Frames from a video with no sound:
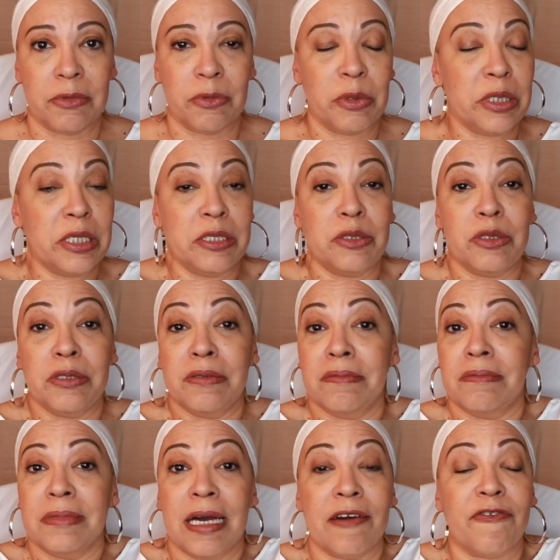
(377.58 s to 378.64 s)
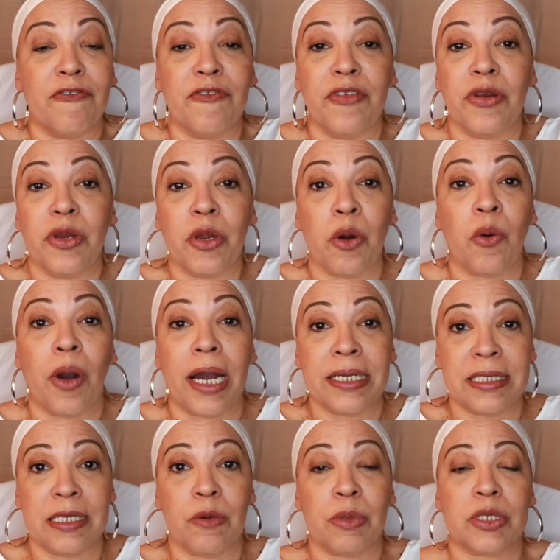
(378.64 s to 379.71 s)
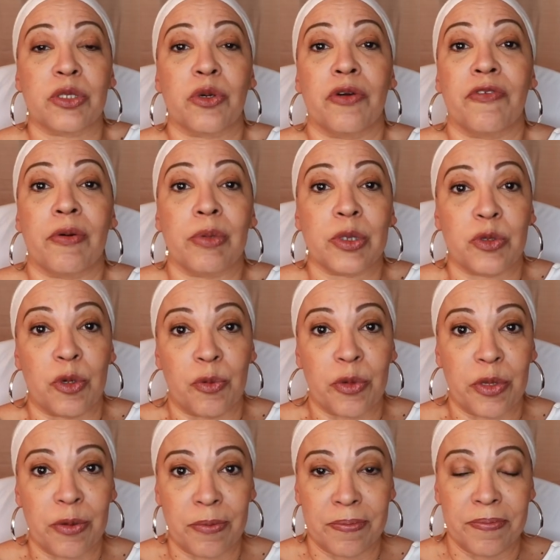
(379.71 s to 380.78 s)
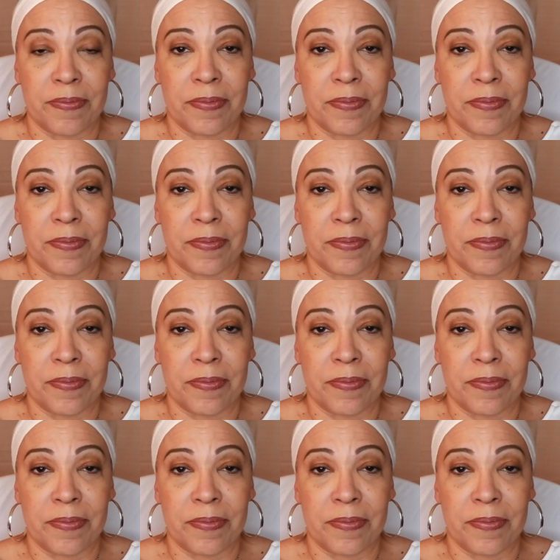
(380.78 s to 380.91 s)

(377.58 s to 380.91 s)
We have no idea whatsoever what's wrong with you."